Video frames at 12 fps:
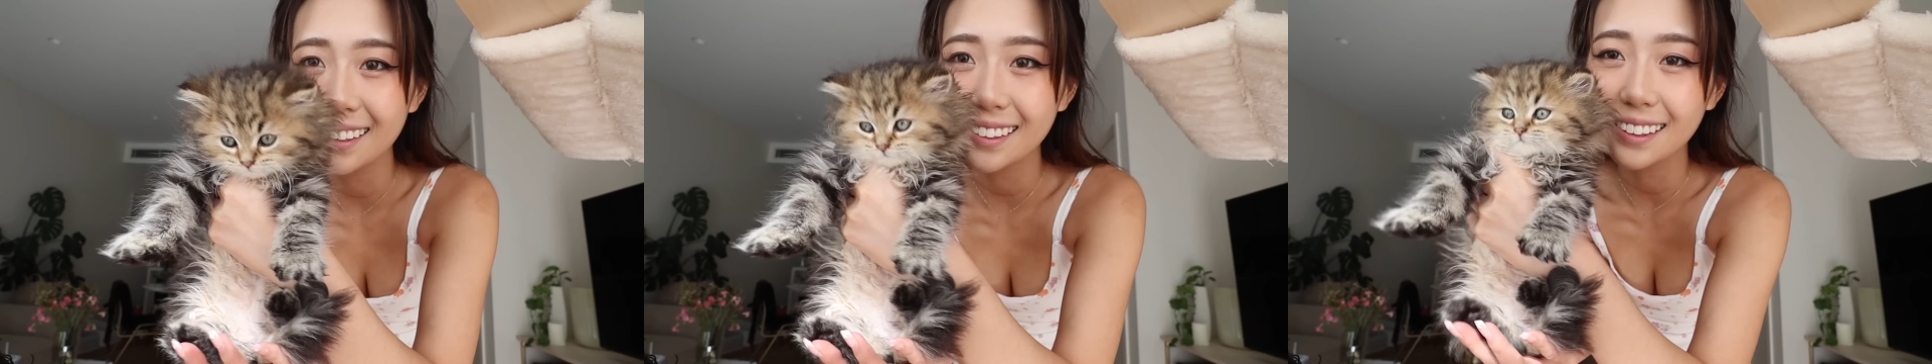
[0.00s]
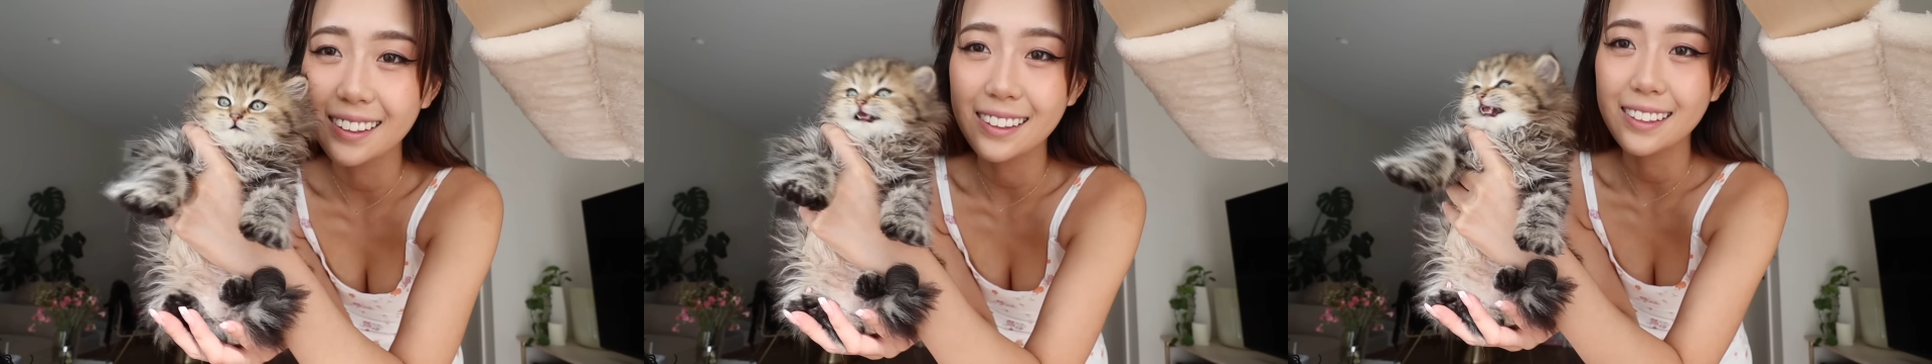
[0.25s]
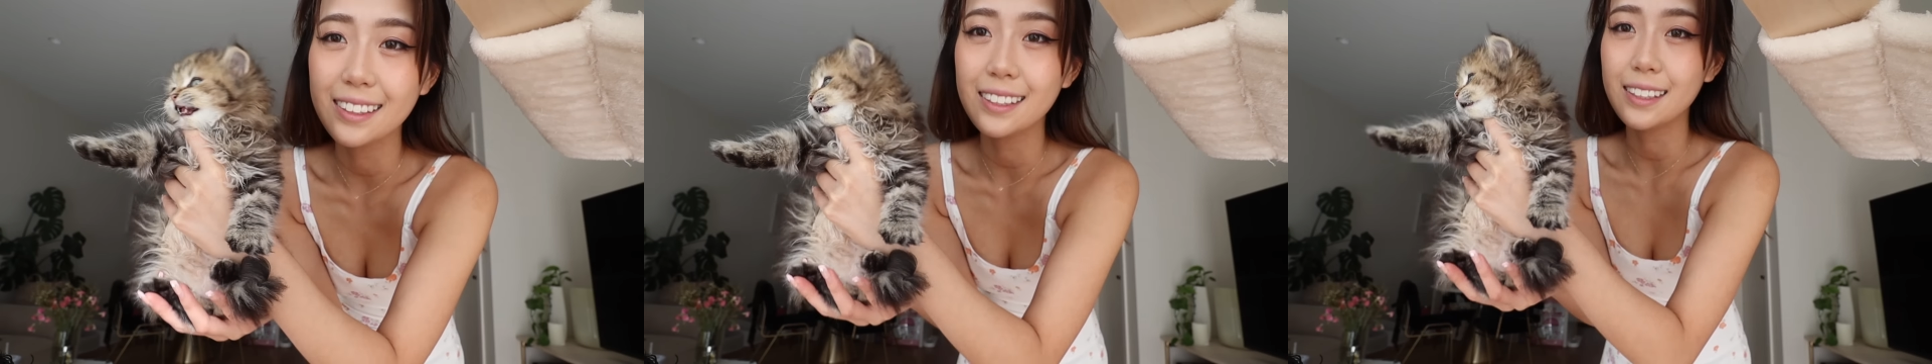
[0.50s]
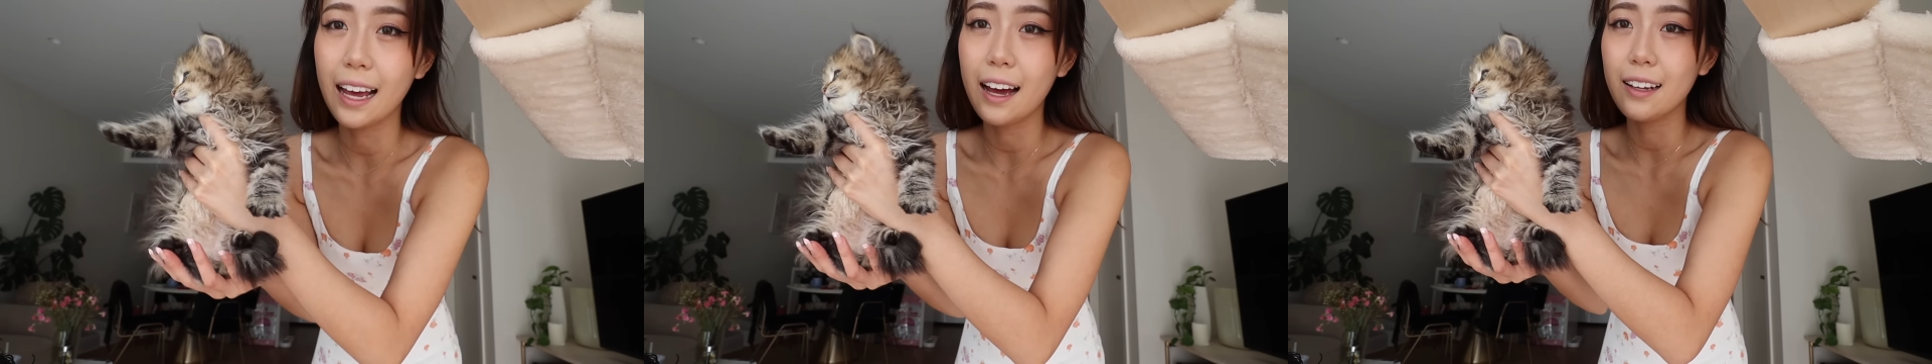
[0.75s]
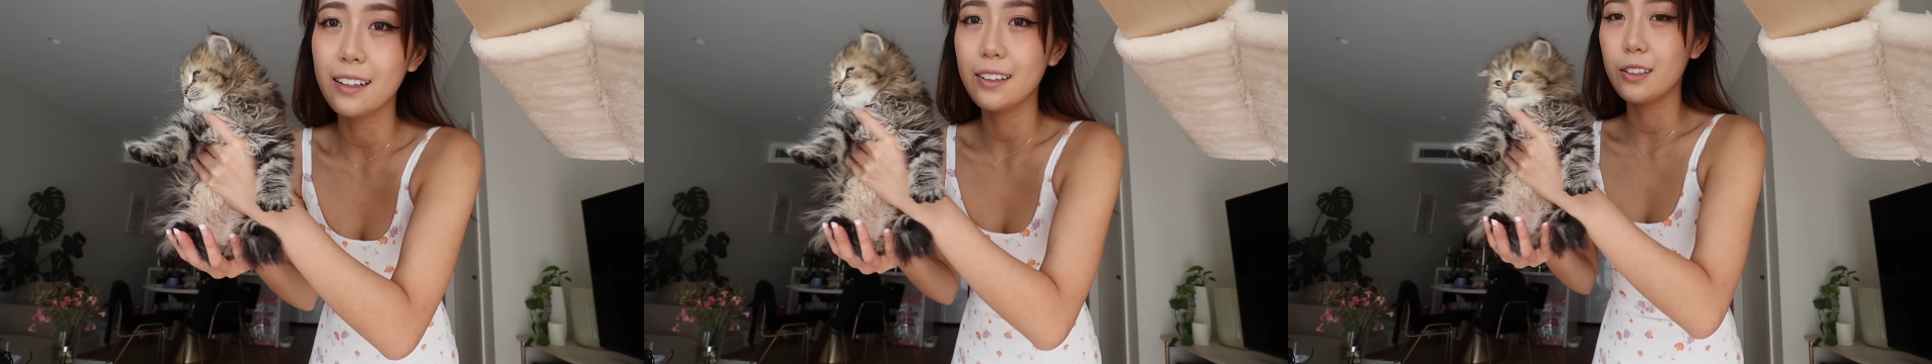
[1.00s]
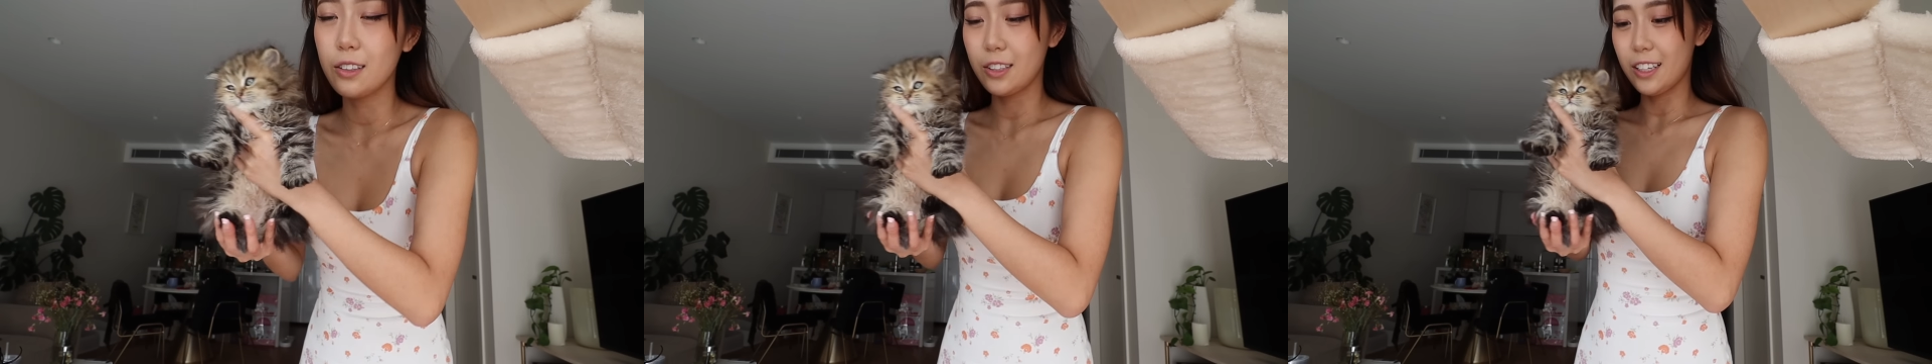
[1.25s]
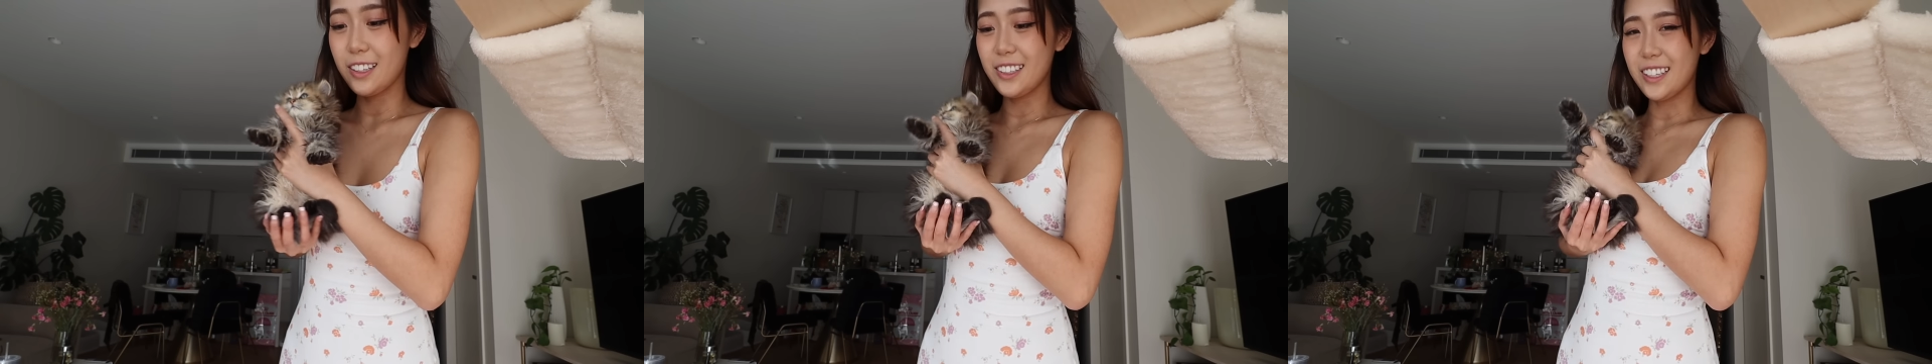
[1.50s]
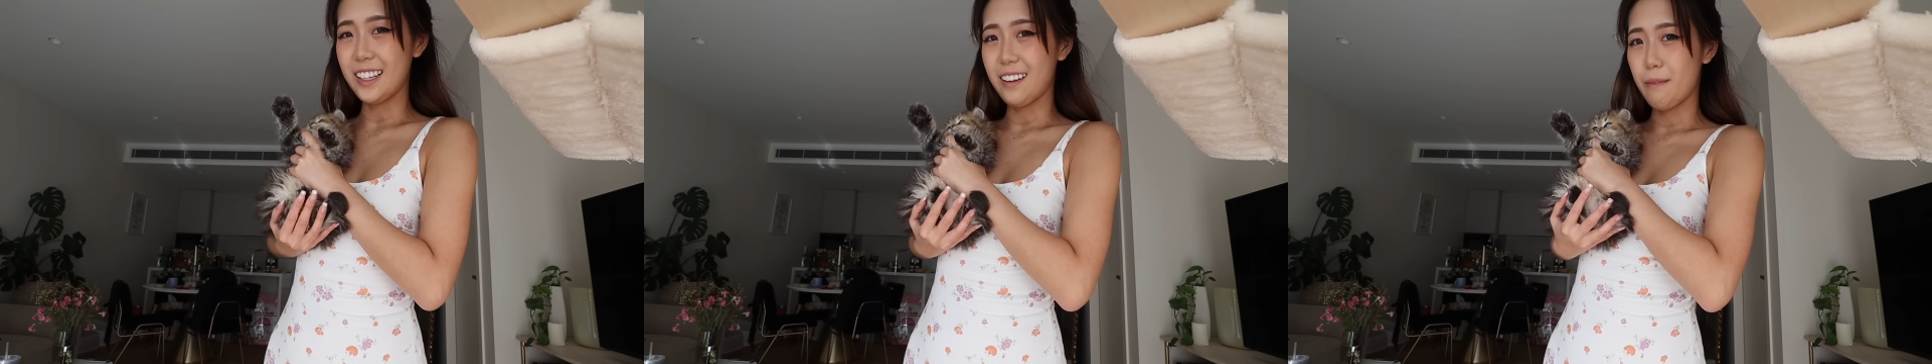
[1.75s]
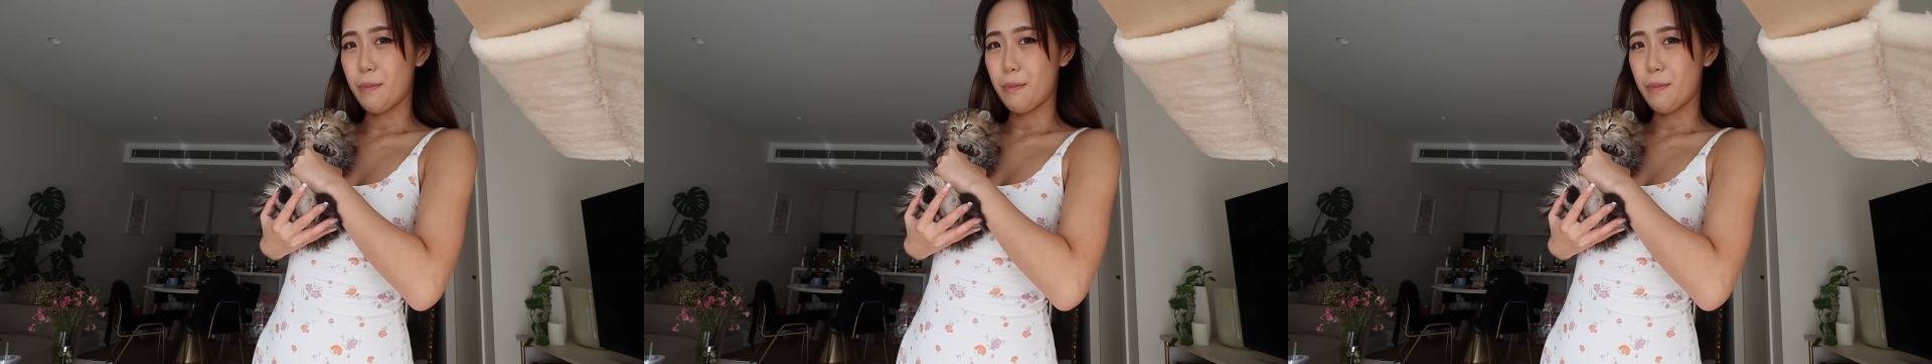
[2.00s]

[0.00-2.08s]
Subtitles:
So this is our little chinchilla